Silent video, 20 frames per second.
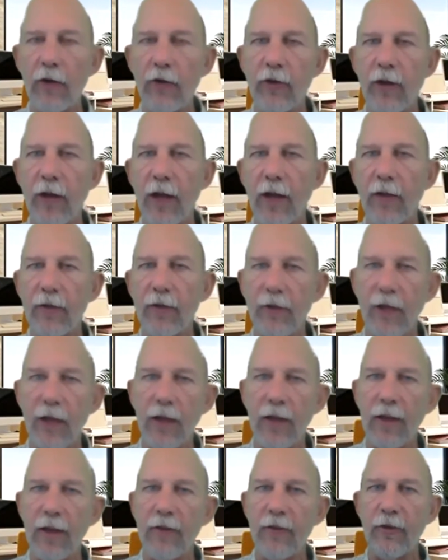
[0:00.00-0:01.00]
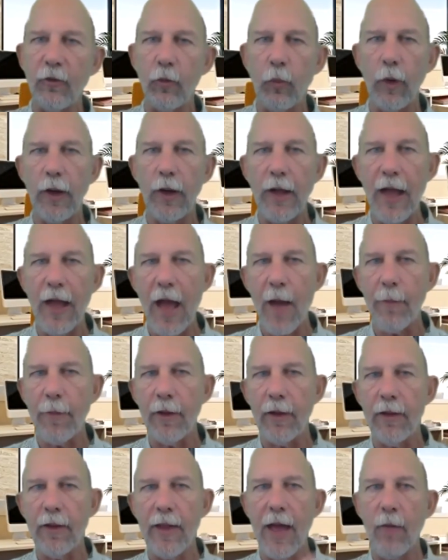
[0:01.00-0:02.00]
and I could say this is what
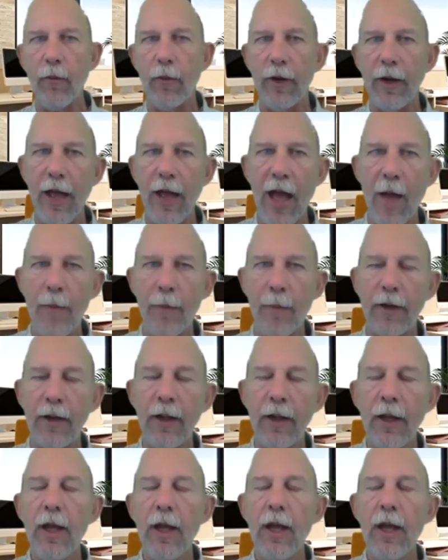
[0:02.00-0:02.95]
happened, that what happened.